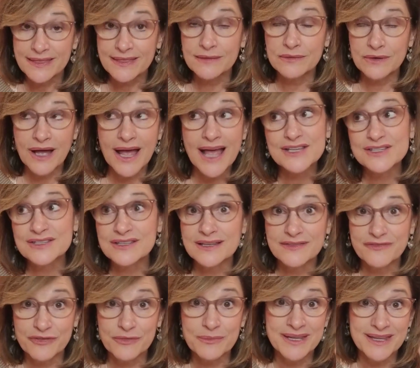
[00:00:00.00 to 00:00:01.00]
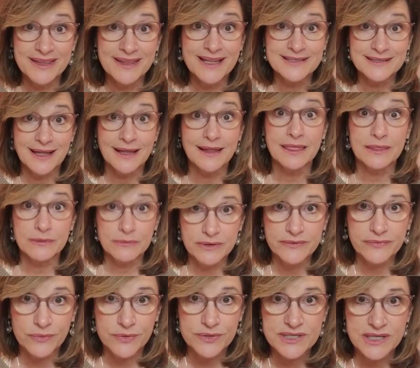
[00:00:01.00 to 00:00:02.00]
Well, actually, for me, that's like
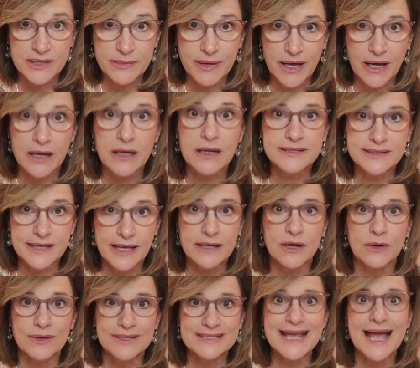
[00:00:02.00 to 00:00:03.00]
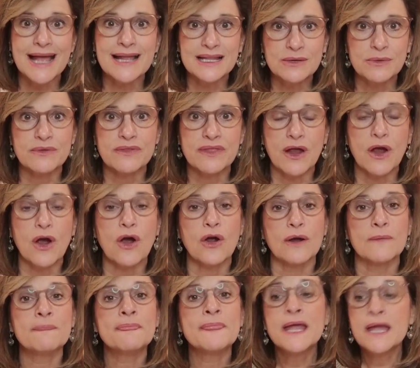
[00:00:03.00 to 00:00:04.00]
3/4 of the battle because I know exactly where they are.
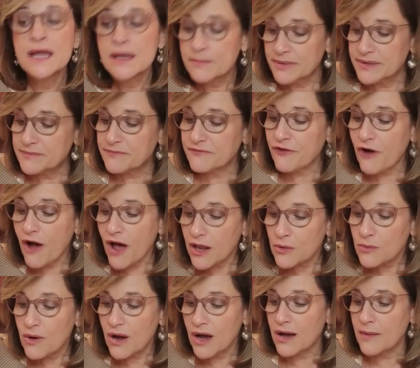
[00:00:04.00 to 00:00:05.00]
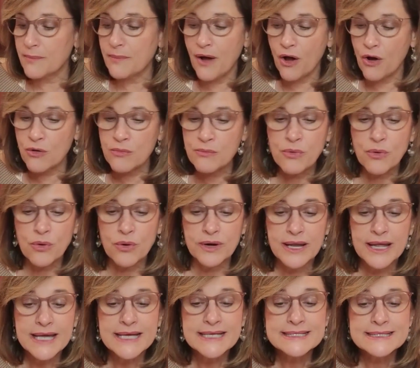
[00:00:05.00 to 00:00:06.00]
But follow up on board,
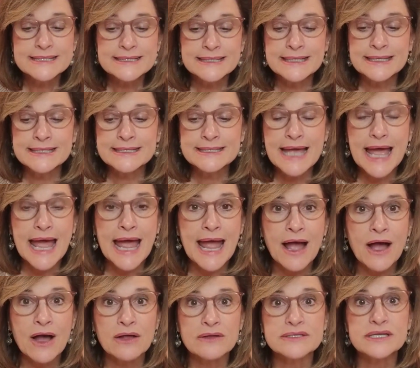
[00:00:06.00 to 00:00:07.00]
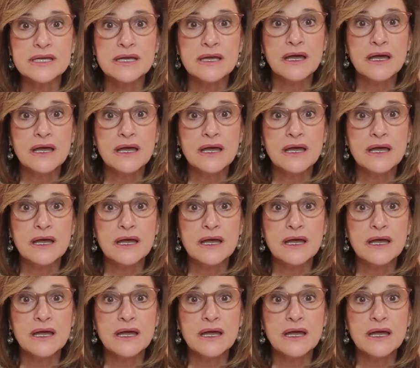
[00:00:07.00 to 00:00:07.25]
send out